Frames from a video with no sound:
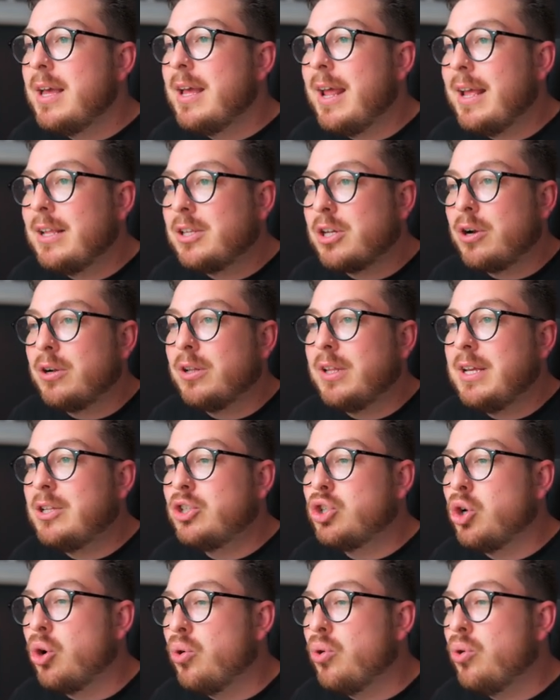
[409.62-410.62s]
It's currently
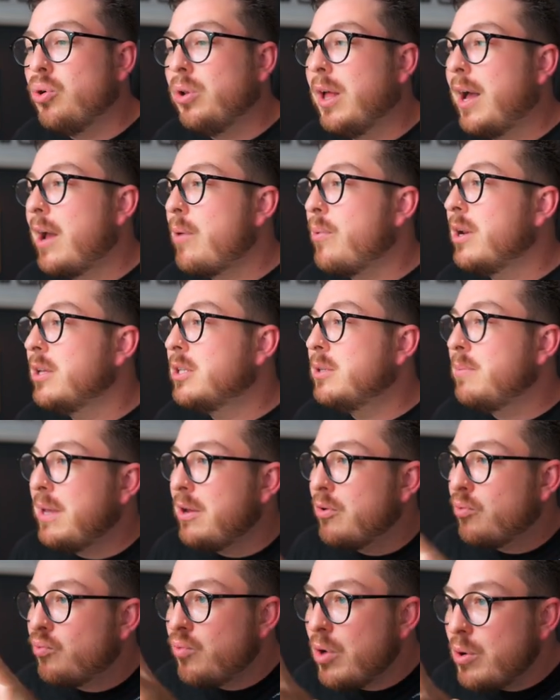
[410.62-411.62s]
tall, I want it to
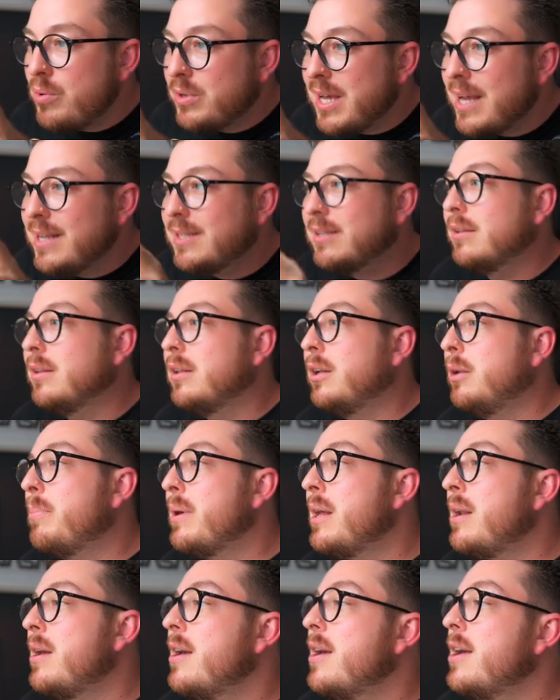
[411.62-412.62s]
be rotated a little
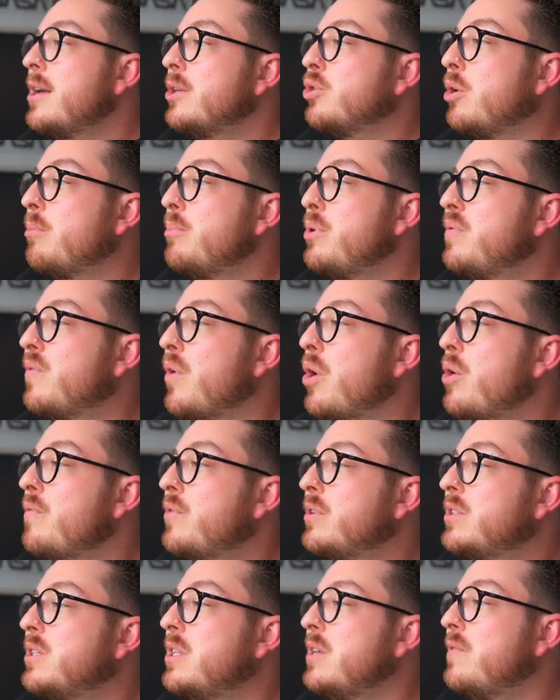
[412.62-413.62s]
bit, so I'll move
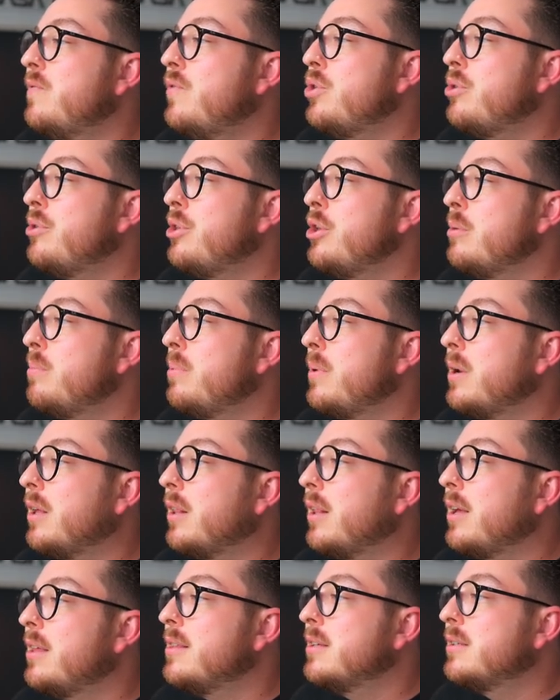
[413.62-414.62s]
over to the view cube and
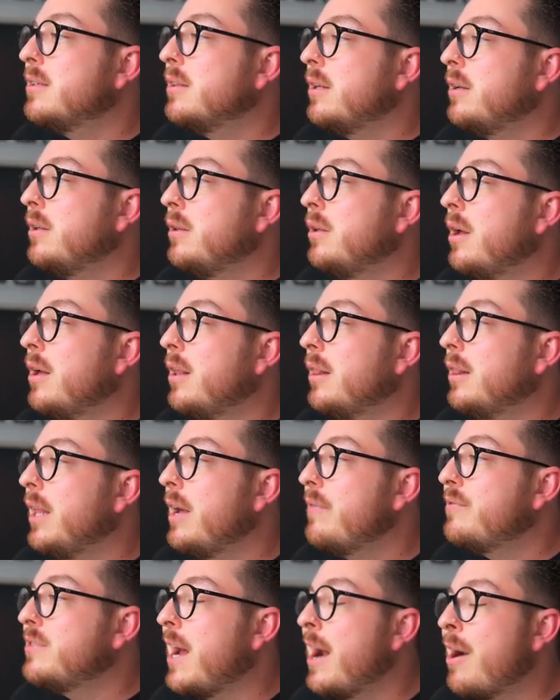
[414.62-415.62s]
click this little
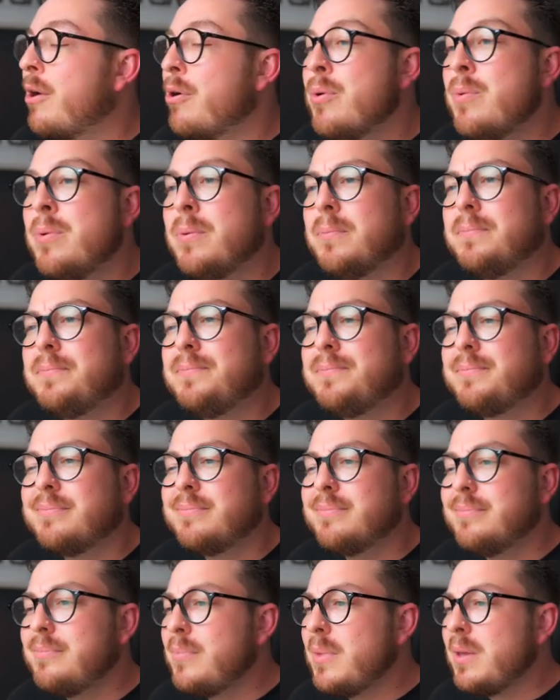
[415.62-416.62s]
left arrow.
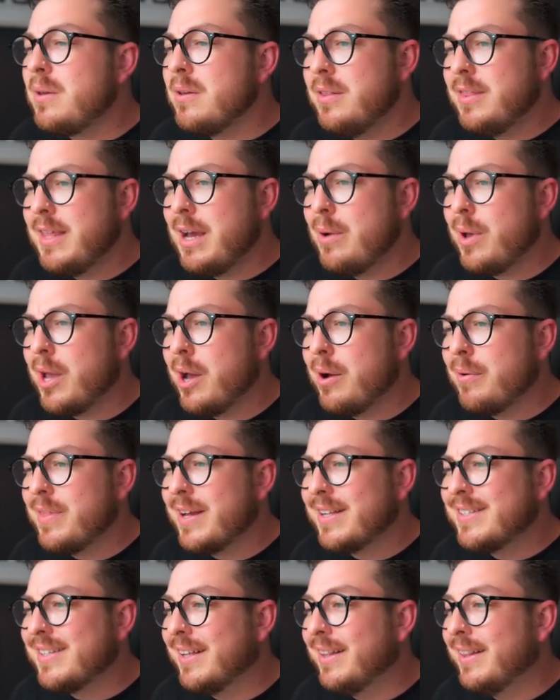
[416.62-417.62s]
There we go,
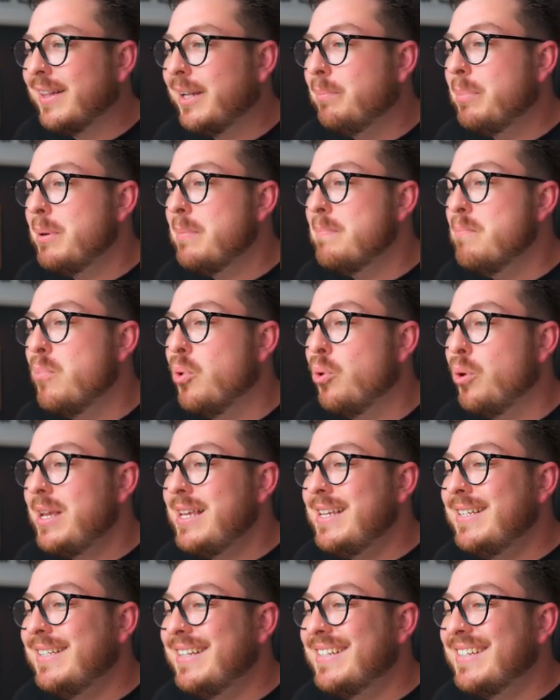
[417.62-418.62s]
that's a little bit more
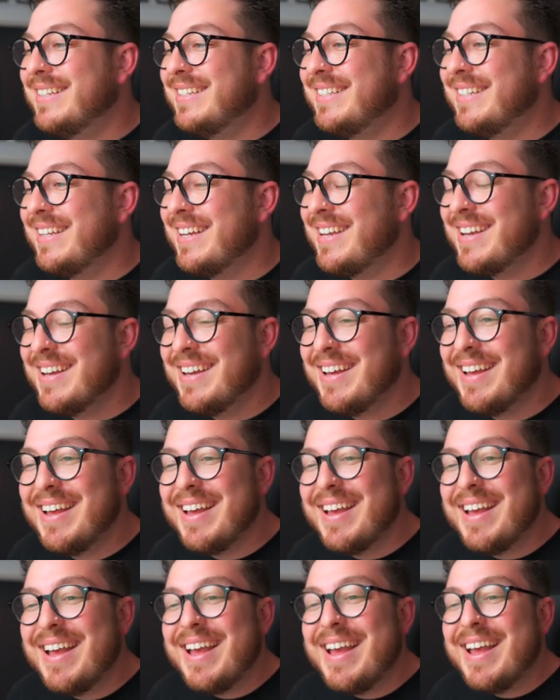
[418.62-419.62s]
easy to see.
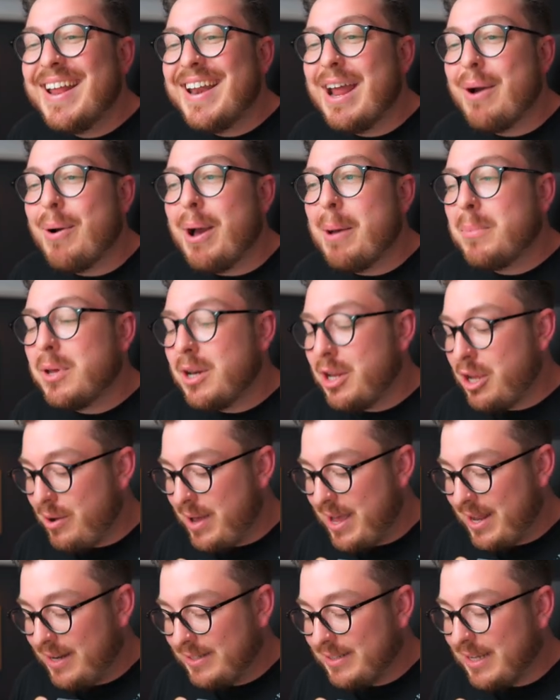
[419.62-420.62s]
Now I'm going to go
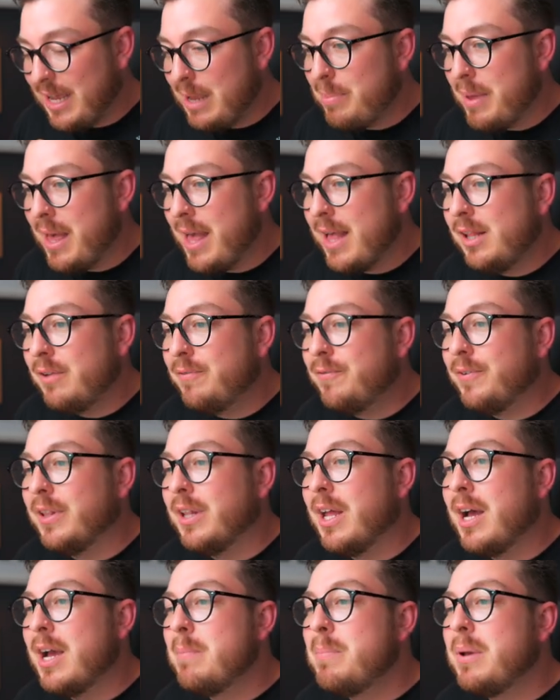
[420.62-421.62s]
ahead and type L for
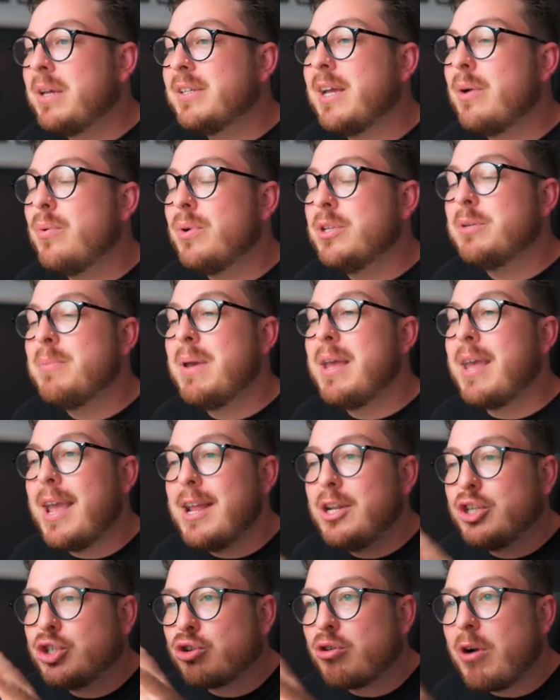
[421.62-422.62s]
line because I want to make
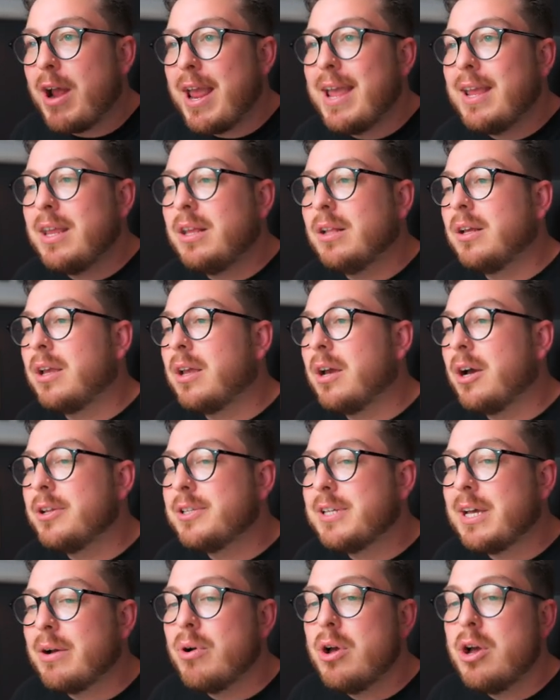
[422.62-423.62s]
a triangular
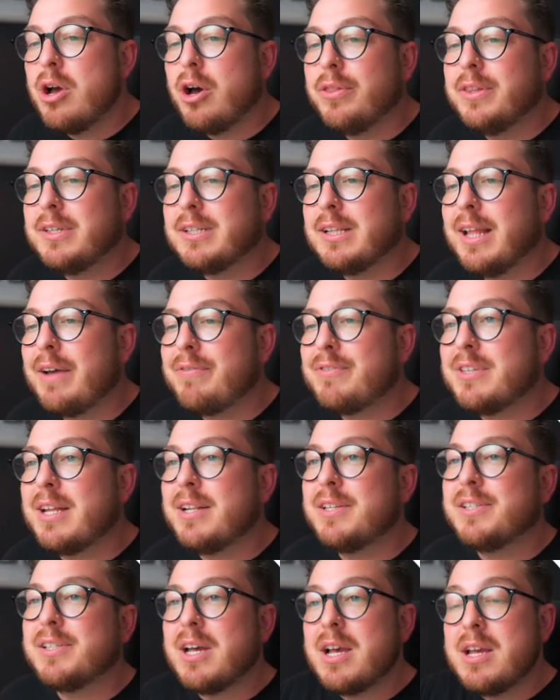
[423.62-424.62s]
cutout on this
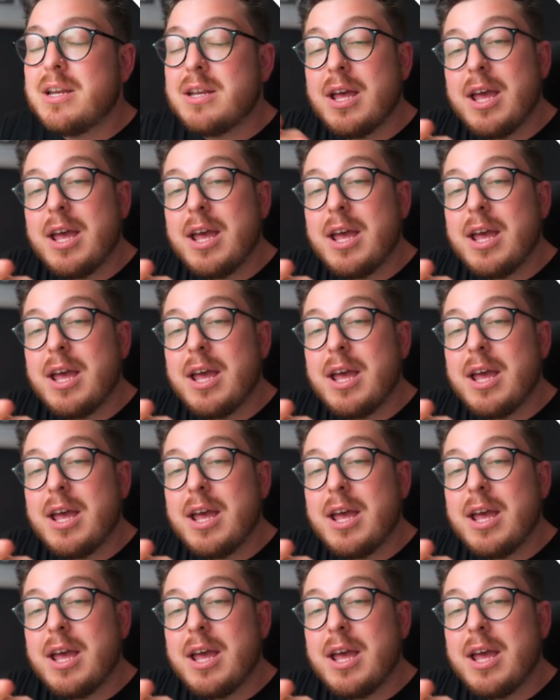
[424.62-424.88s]
left-hand side